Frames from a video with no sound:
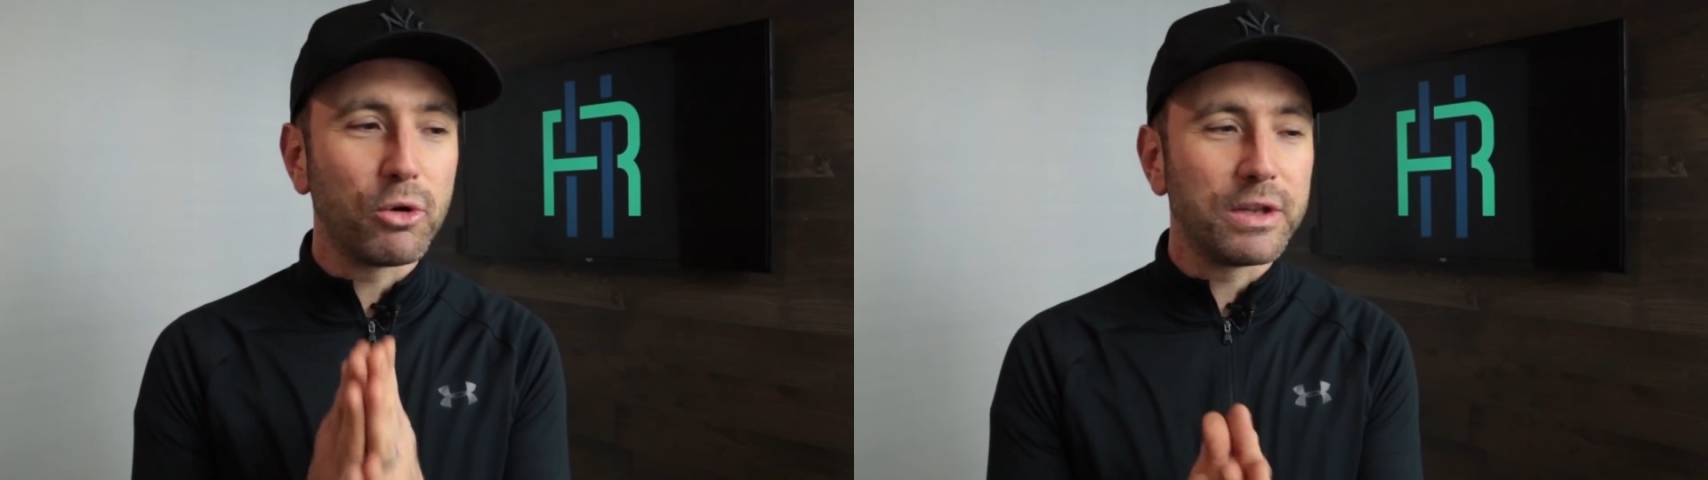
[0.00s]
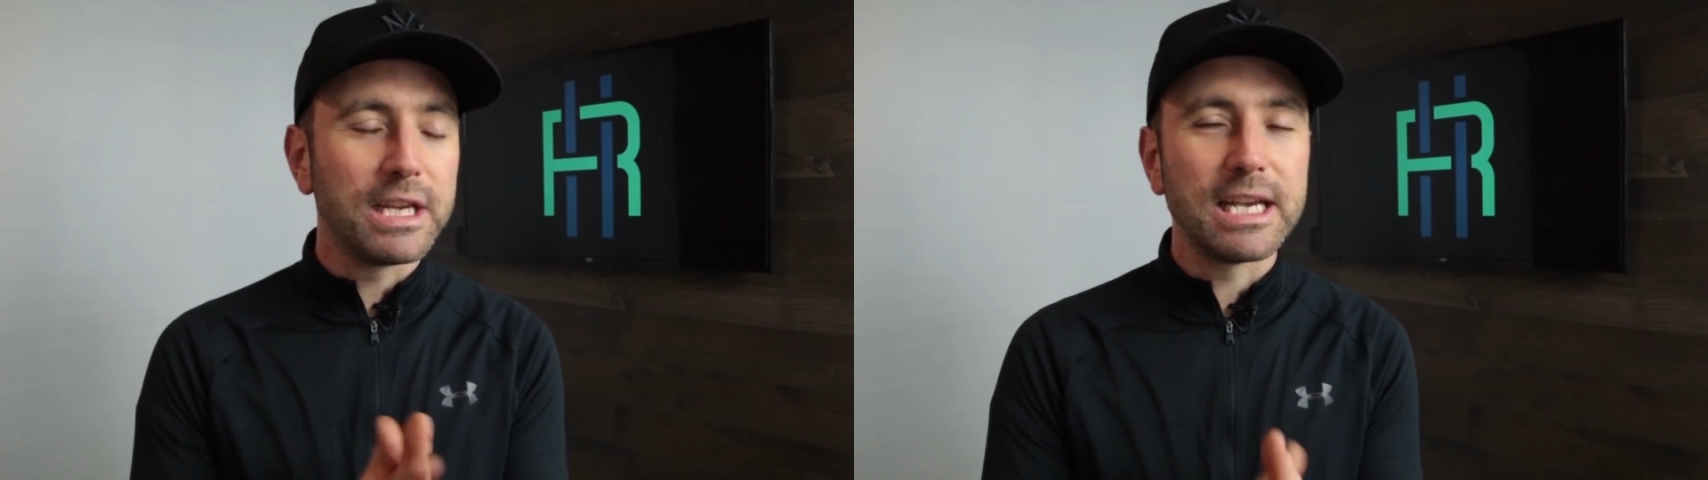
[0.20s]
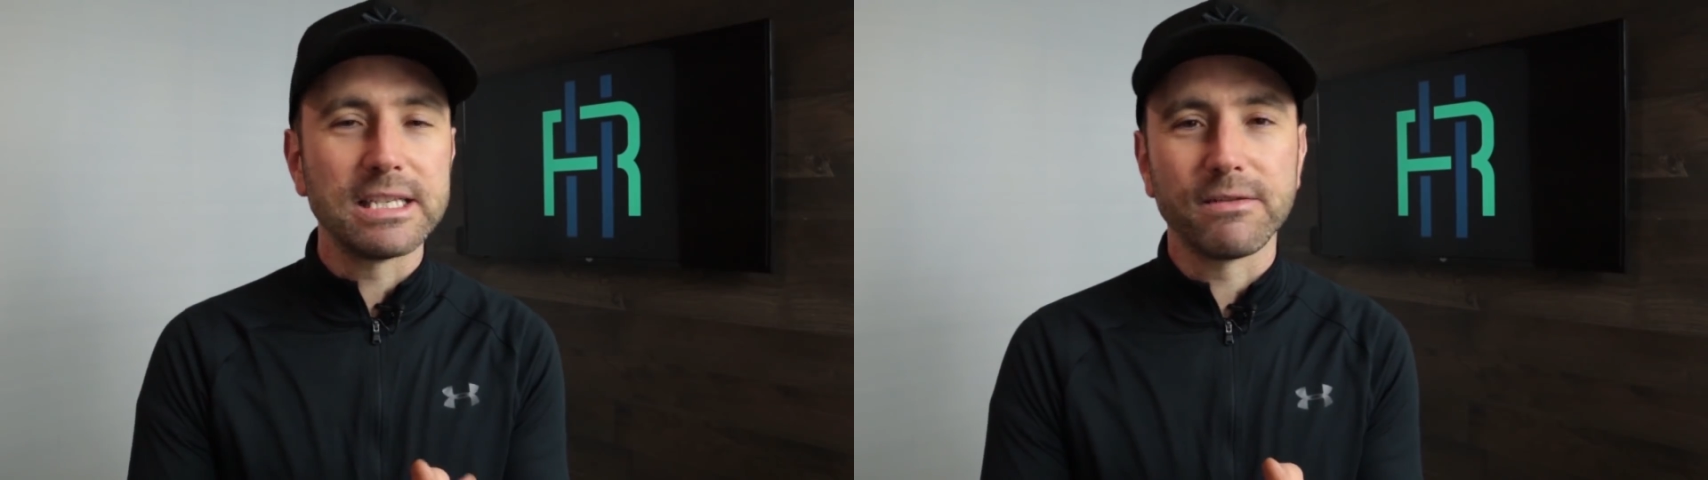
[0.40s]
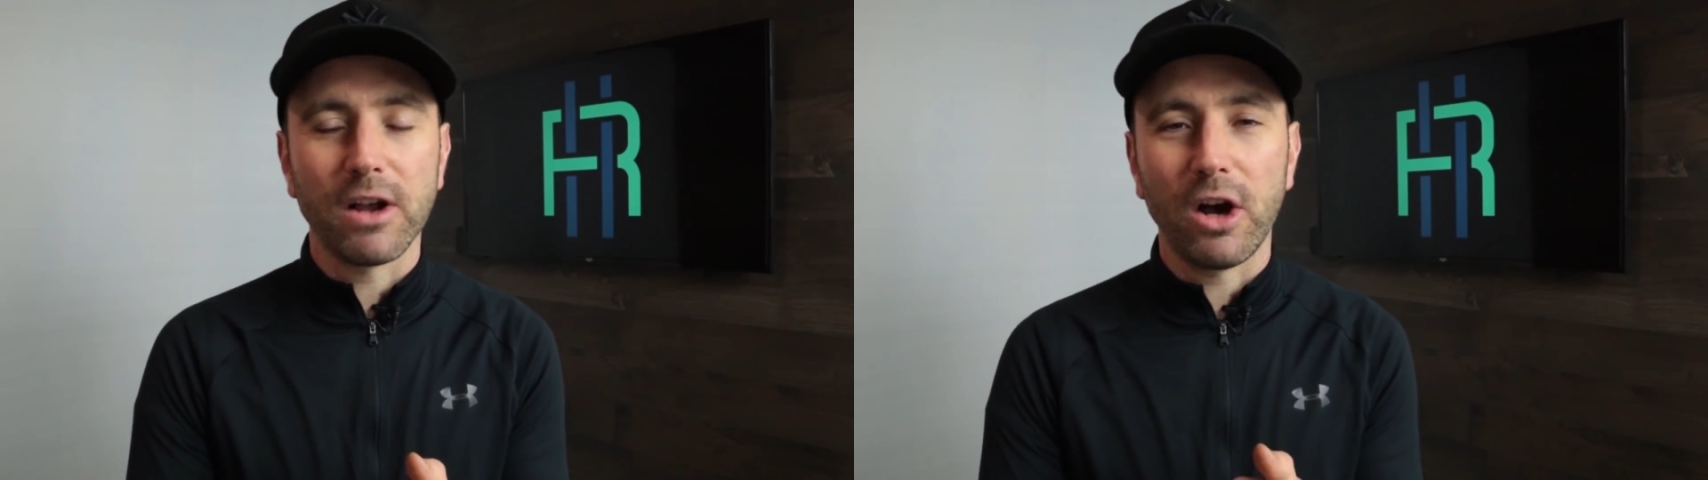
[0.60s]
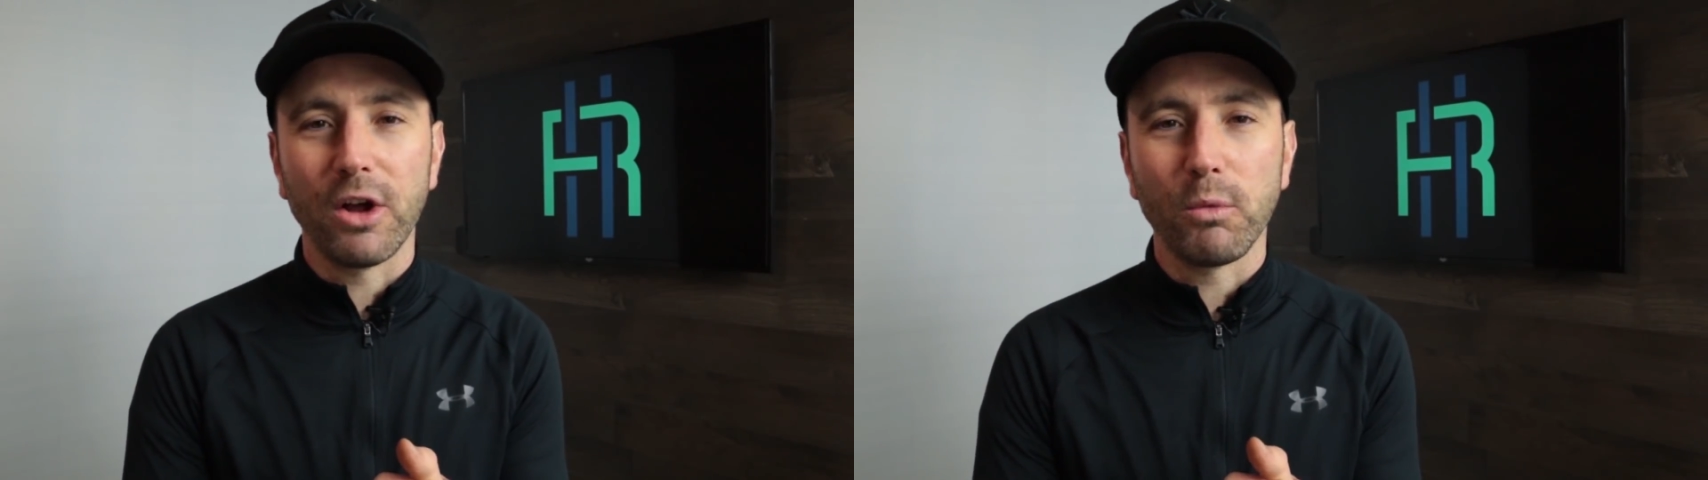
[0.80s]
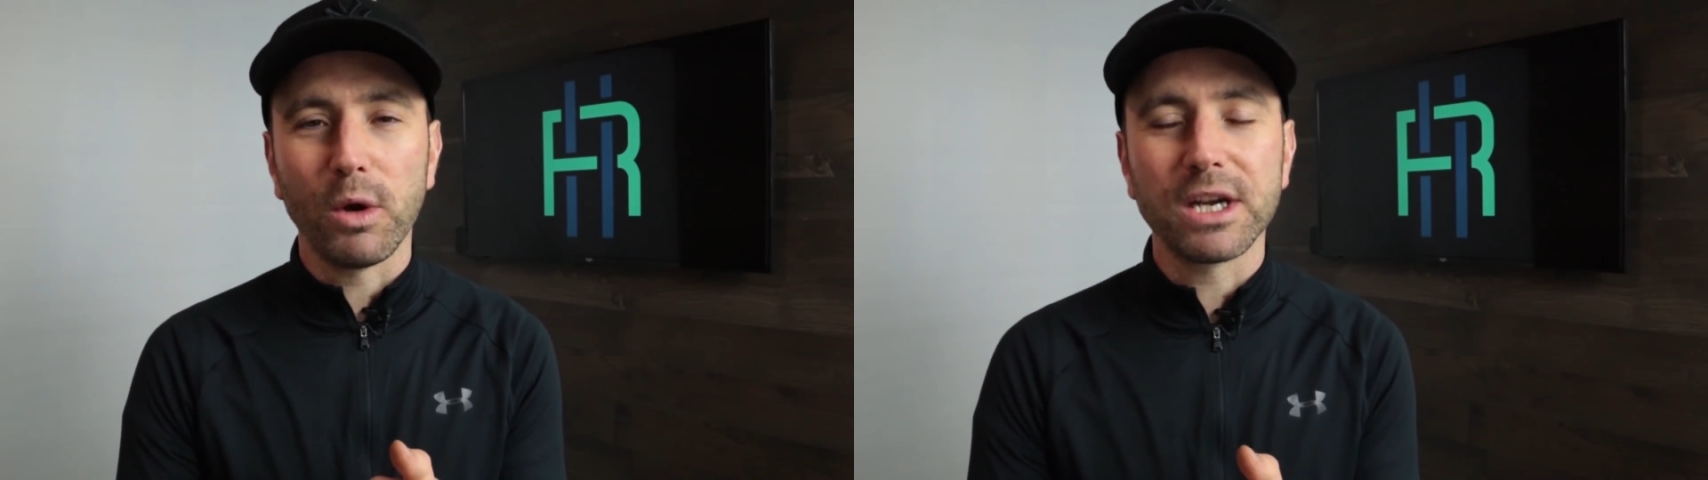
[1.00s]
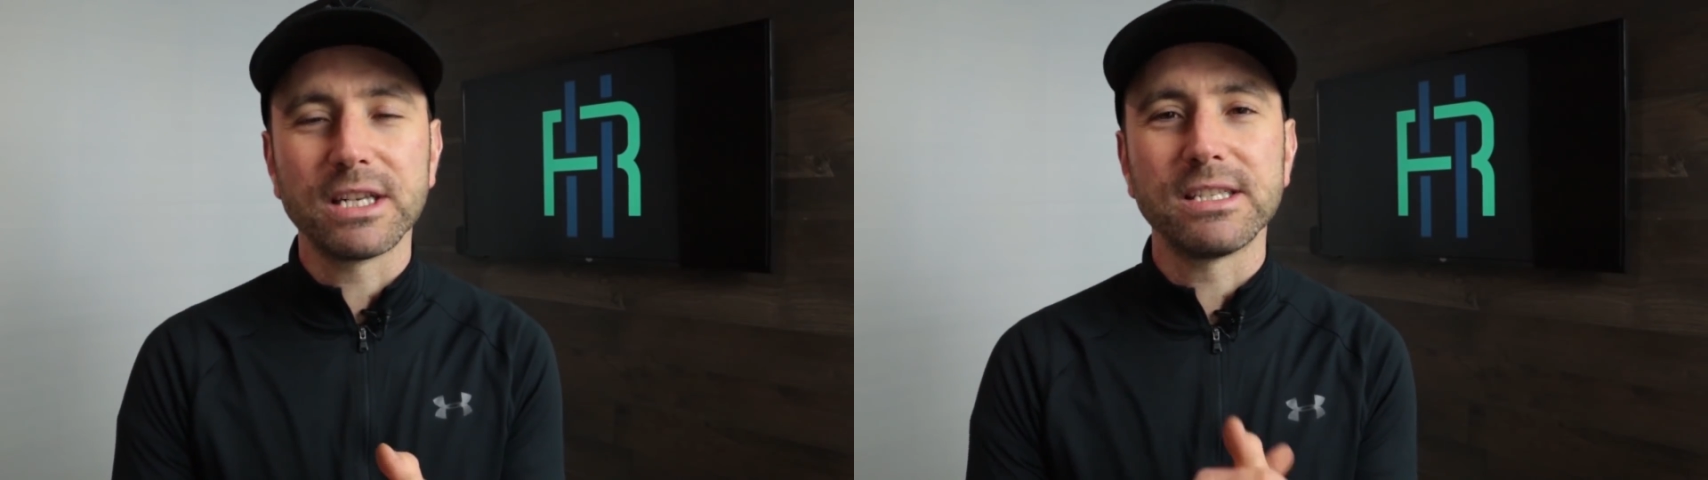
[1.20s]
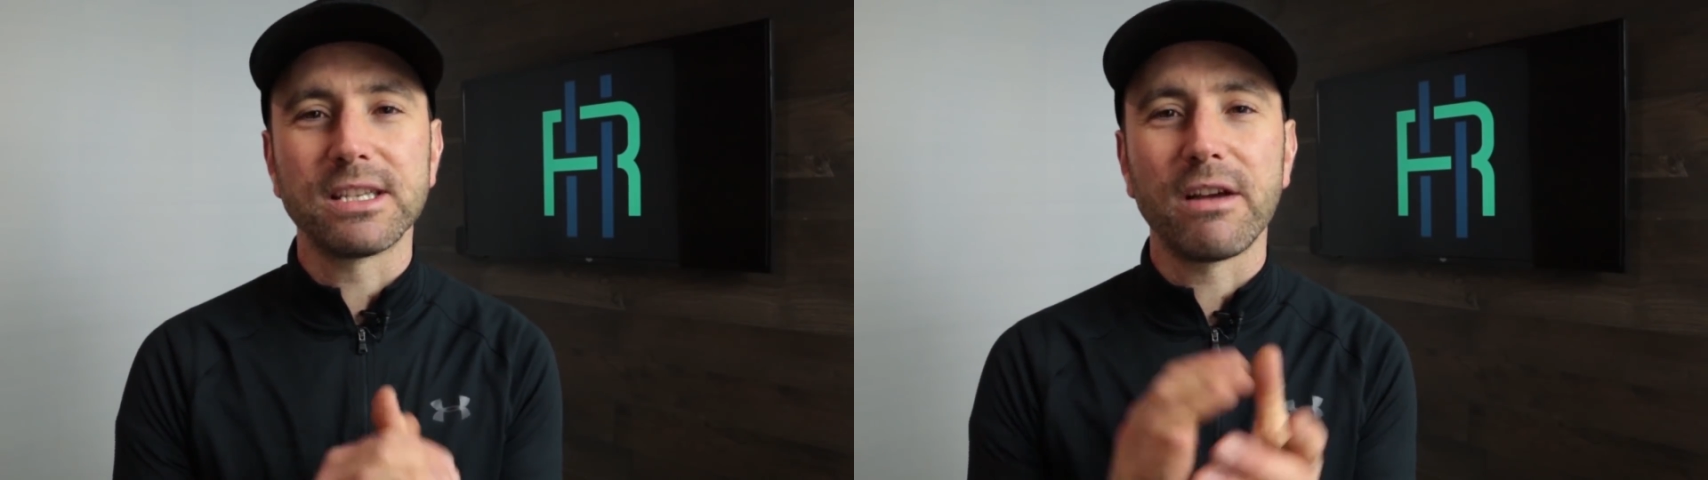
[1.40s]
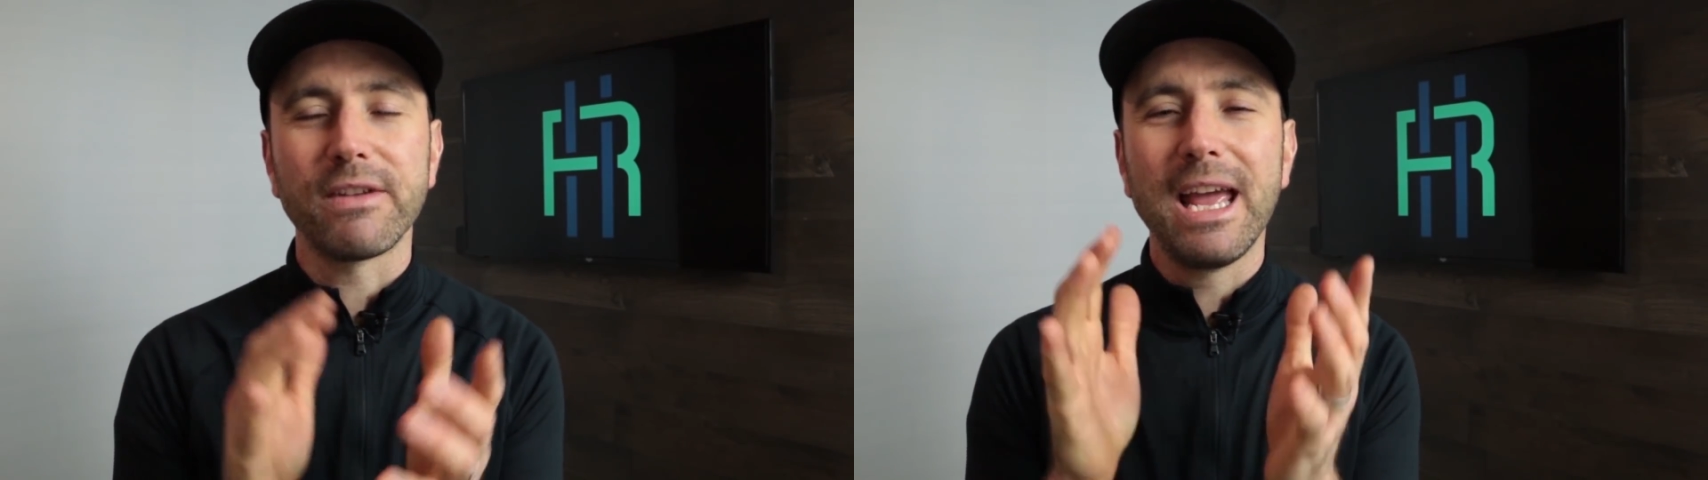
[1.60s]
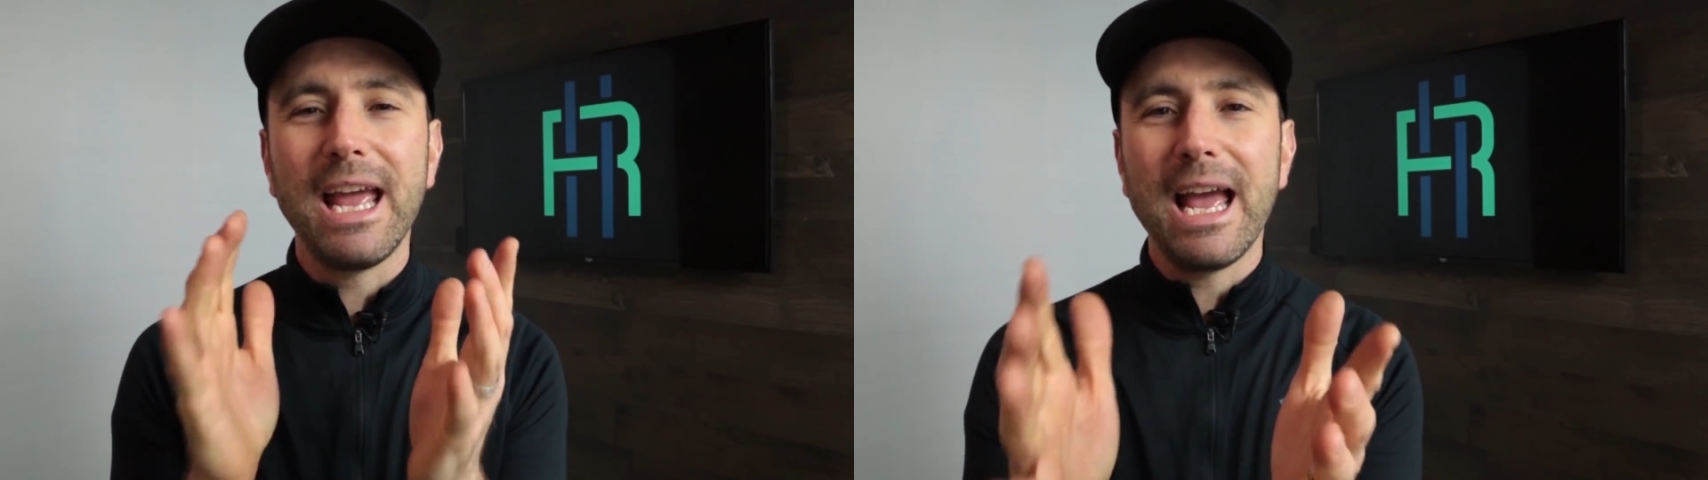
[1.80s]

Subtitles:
all the years of hard work and stuff,